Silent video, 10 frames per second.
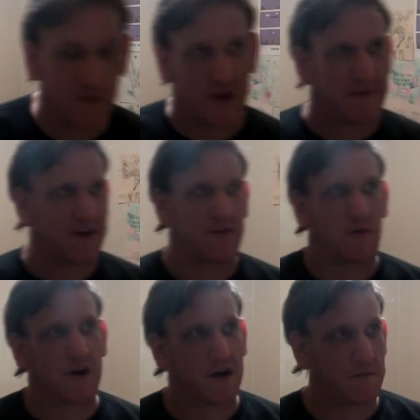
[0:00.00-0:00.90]
we get back on the
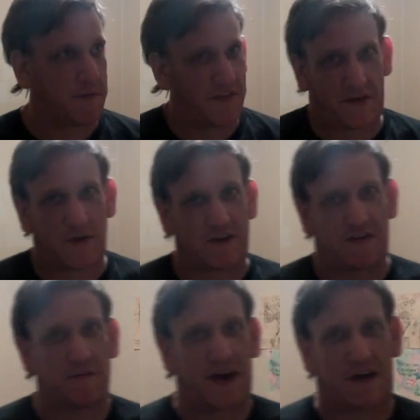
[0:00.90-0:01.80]
ground, but by the time we
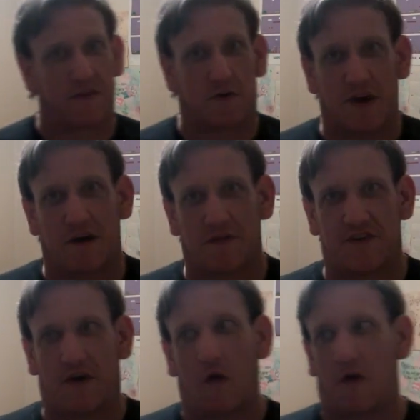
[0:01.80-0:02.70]
get back on the ground, they
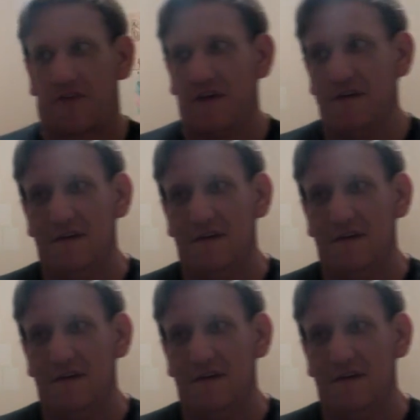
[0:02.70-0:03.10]
tell us